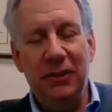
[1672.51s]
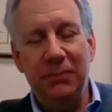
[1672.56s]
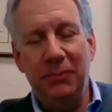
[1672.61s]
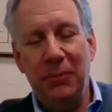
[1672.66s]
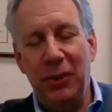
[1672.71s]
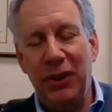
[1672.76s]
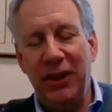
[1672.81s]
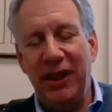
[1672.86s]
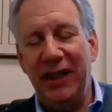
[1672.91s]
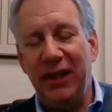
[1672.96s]
and
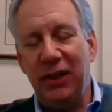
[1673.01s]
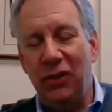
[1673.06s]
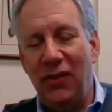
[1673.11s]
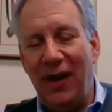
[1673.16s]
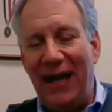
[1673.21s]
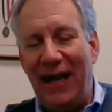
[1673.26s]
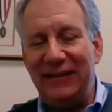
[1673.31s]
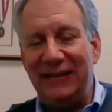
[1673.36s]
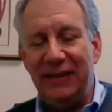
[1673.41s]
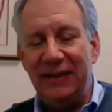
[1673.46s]
Monique
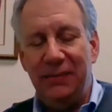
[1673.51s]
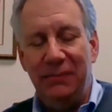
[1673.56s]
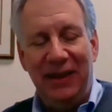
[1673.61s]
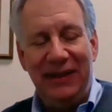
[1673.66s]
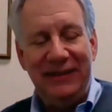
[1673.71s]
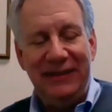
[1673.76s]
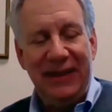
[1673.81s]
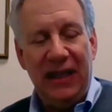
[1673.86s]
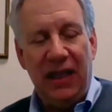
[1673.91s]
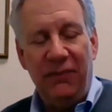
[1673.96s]
Klass, and
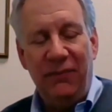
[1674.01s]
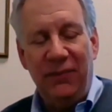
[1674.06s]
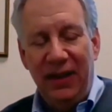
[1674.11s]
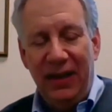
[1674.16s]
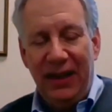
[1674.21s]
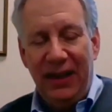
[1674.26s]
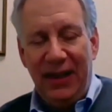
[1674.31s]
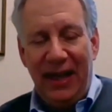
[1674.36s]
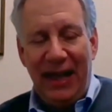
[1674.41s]
myself.